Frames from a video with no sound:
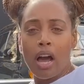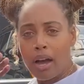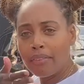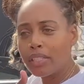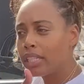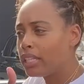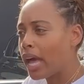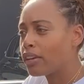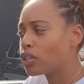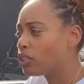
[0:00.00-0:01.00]
Obviously,
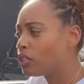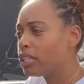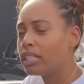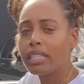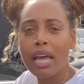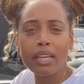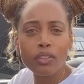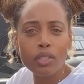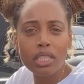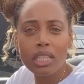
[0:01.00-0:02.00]
I show you the inside,
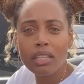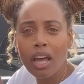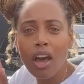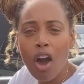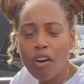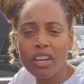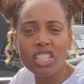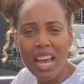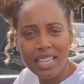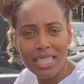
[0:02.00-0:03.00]
you see the
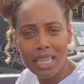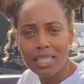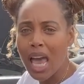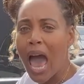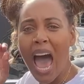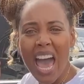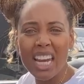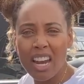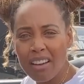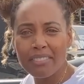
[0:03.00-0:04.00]
orange accent. I
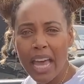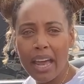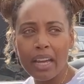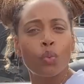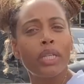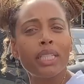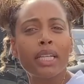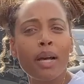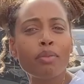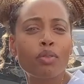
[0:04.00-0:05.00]
love that. When it
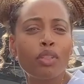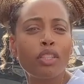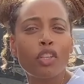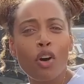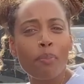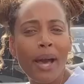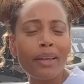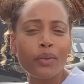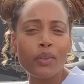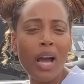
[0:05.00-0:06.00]
comes to the door
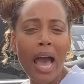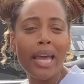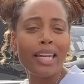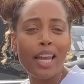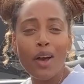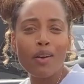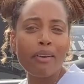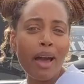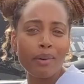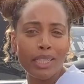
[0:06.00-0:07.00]
panel, I love
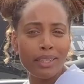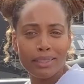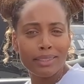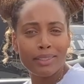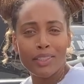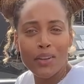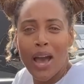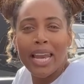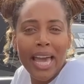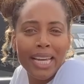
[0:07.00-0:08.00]
how it looks. You know,
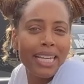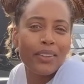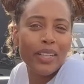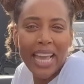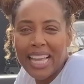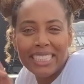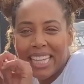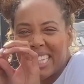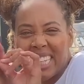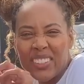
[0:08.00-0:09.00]
I like little
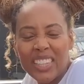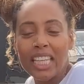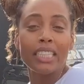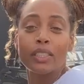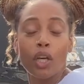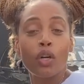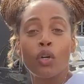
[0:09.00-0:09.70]
gadget, little things. So